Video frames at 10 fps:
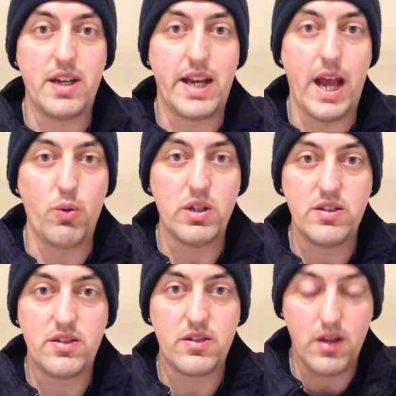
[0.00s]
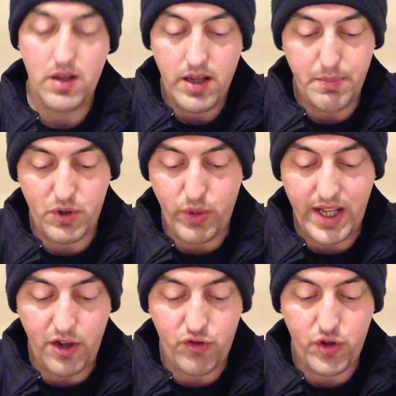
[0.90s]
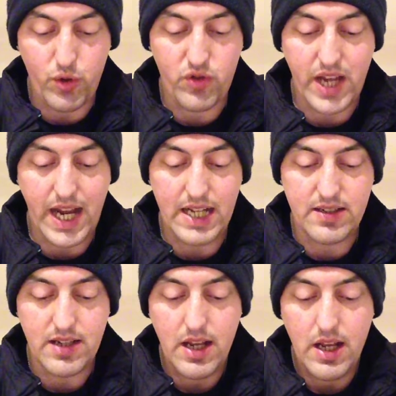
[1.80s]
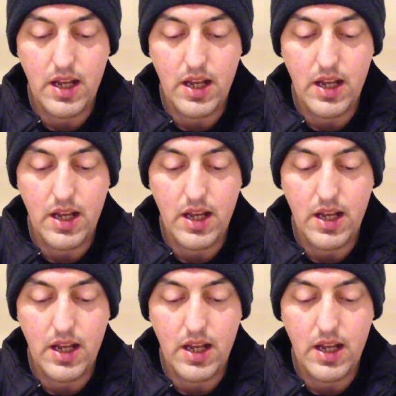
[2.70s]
encounters between these two sides.